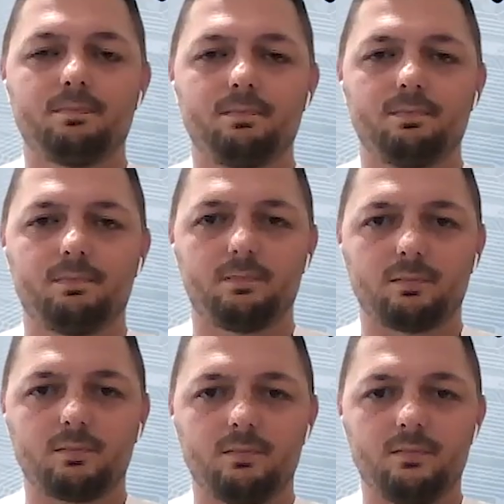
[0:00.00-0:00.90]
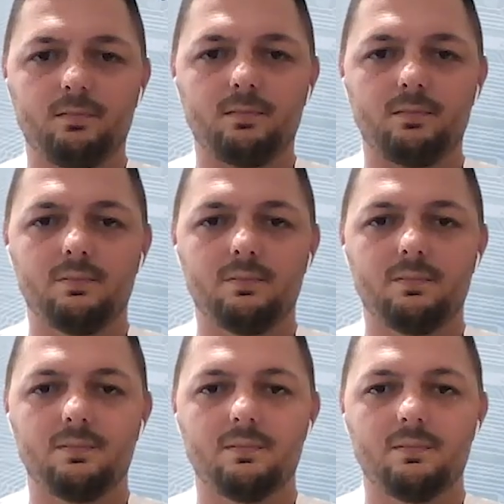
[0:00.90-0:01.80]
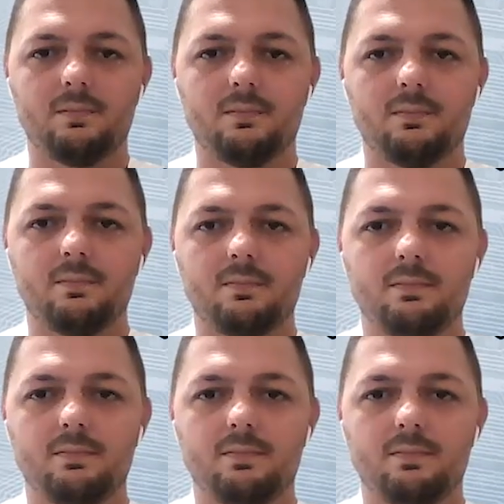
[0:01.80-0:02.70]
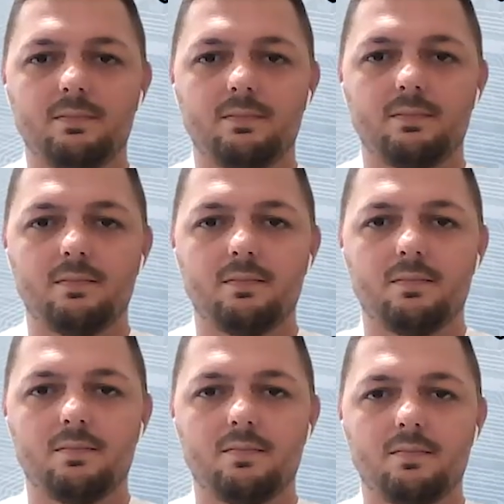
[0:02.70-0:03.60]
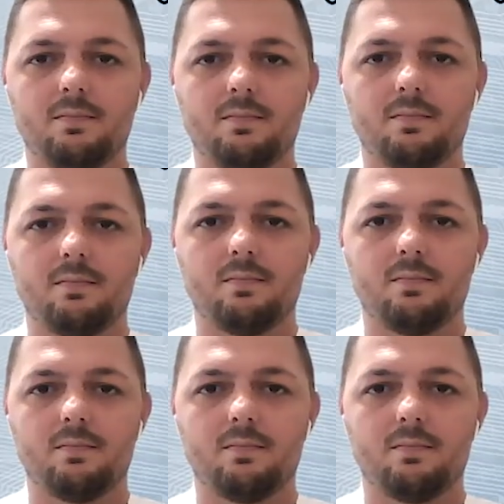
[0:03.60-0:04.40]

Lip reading: No words are spoken by the person on screen.